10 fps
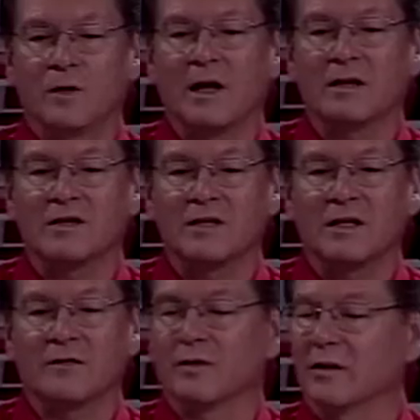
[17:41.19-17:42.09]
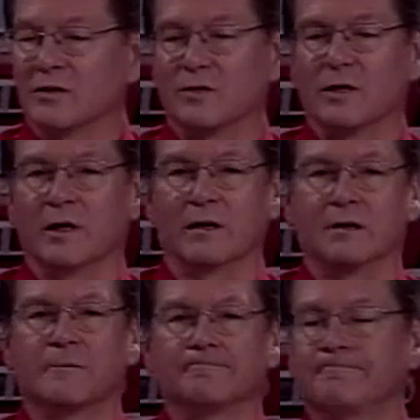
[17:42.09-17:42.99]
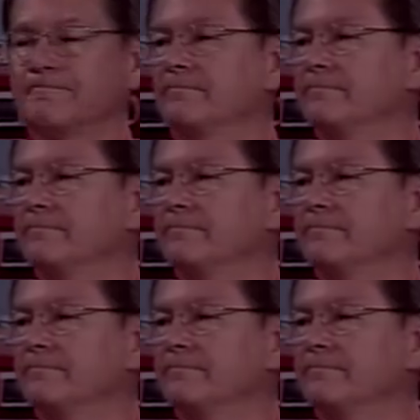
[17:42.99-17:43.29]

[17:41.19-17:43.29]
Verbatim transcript: not going to see that for another 20 years. Whoa,